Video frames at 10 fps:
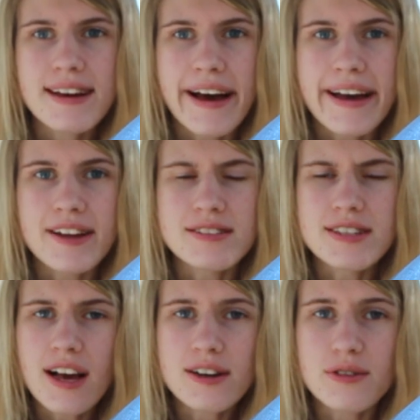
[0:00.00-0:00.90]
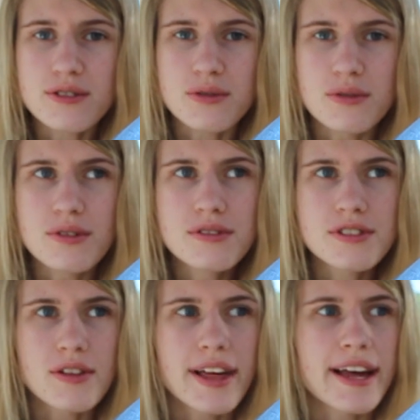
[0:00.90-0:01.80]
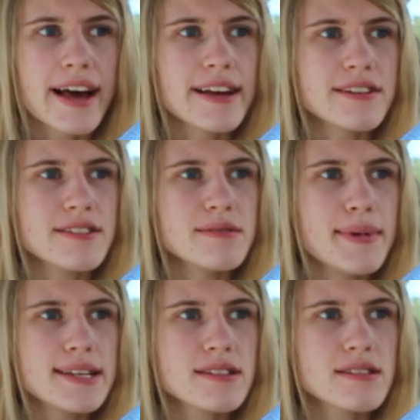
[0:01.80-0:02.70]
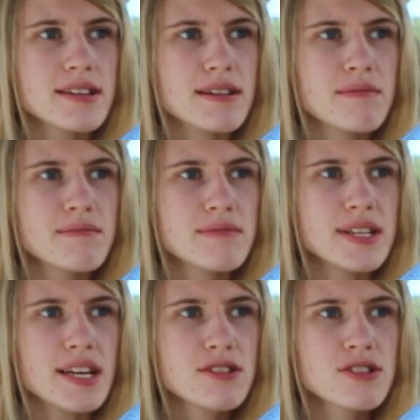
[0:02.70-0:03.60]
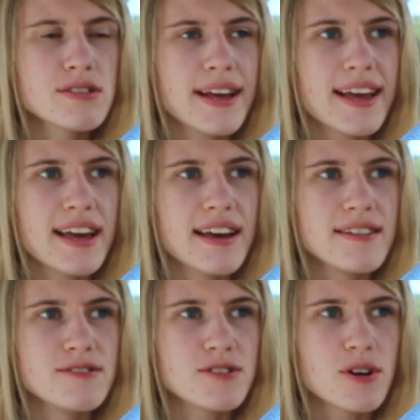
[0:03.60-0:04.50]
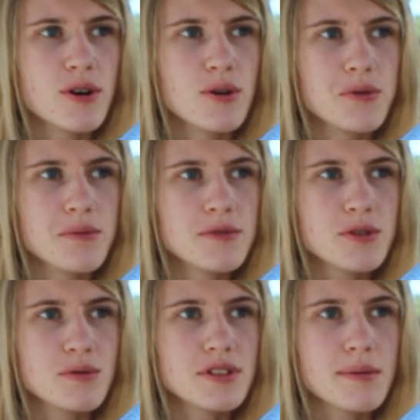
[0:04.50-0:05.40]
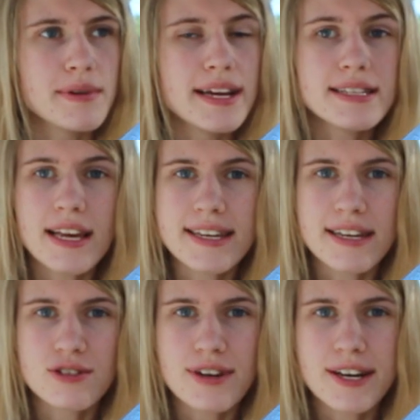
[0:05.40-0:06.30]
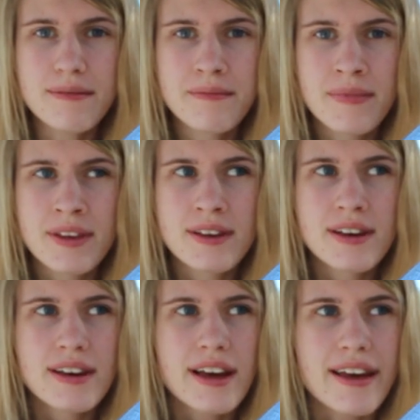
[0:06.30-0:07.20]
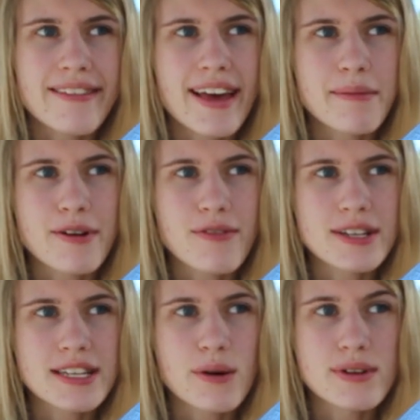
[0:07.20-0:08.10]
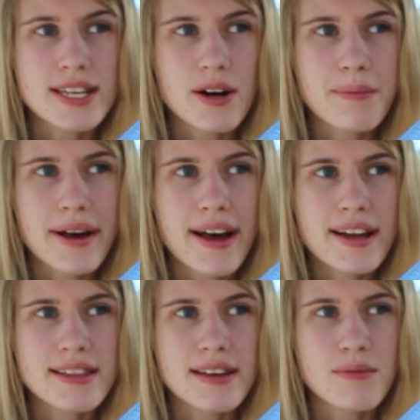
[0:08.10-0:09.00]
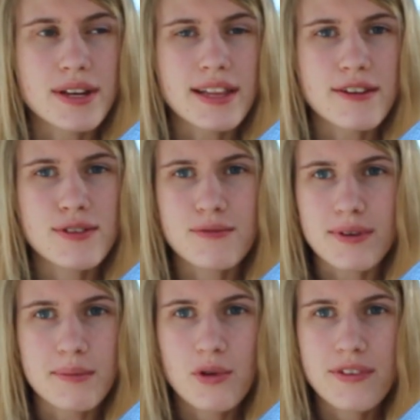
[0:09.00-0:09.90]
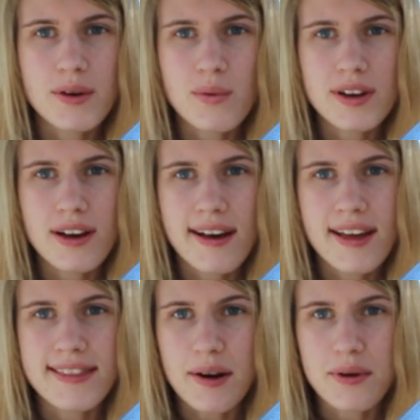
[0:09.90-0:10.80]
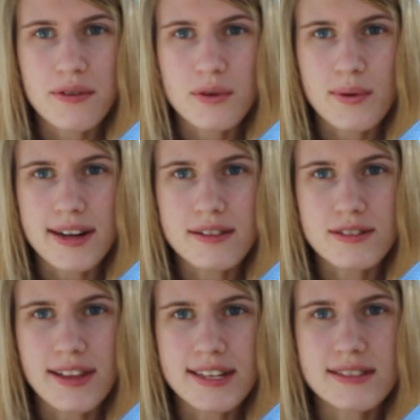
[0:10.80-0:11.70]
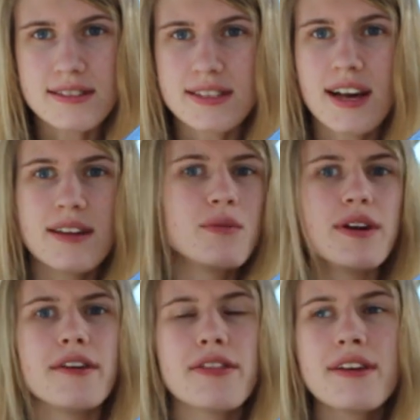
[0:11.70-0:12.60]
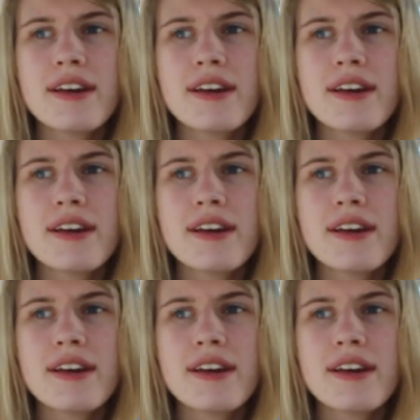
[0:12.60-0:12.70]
I did not go to school so that I could basically ditch and go to some nice hiking trail. And then my friends and I went to Outback and then we like filmed for my movie and whatnot and that went over well so that's done with.